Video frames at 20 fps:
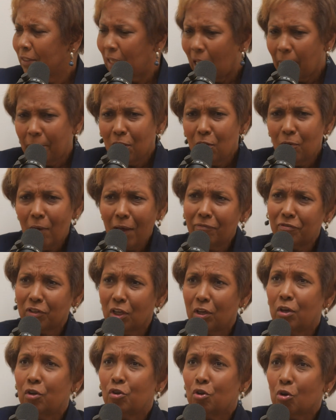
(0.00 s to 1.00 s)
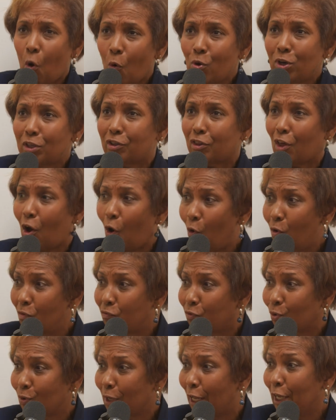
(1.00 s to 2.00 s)
Debbie, you have to, you're going into the
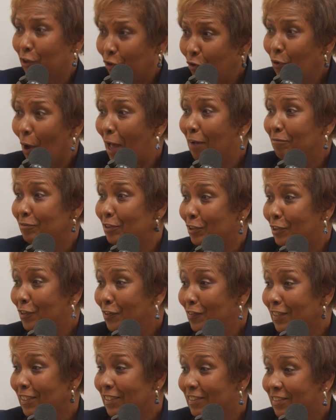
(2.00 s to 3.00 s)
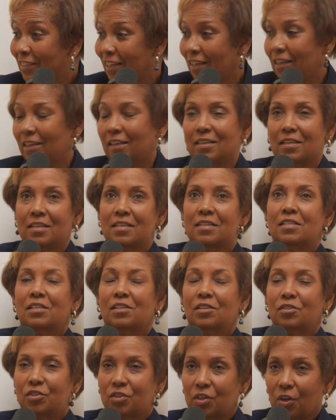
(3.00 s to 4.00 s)
Oval. Like, you have to do this."
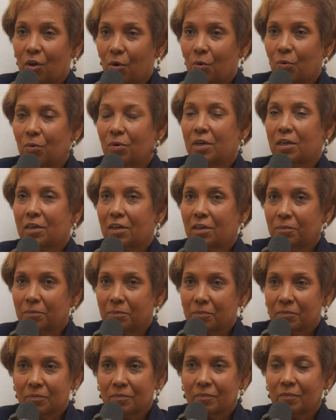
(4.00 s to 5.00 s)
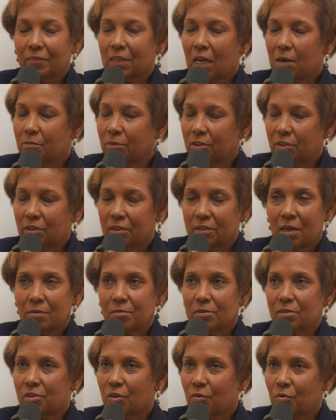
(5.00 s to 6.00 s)
So I
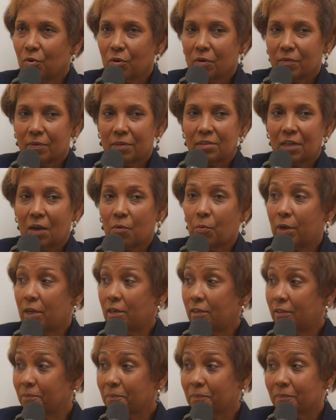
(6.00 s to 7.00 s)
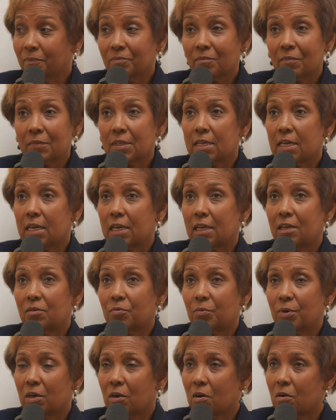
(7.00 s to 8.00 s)
was so nervous. I went,
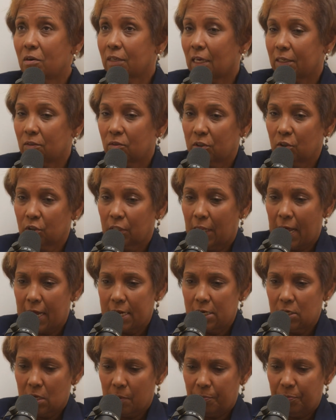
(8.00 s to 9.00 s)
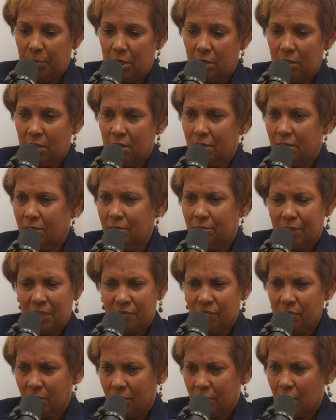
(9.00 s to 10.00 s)
and we all lined up in the
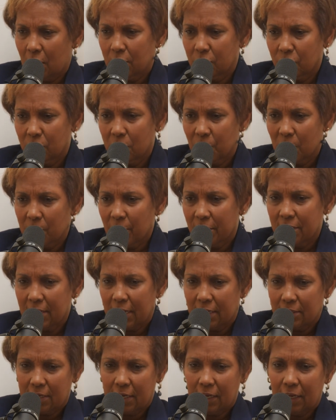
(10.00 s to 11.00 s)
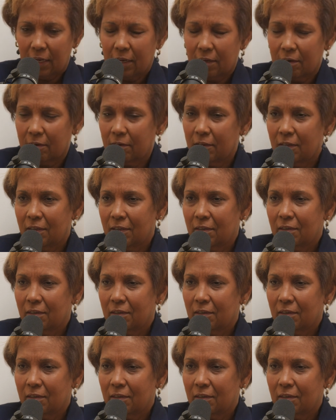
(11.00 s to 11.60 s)
whatever color room we were in that day and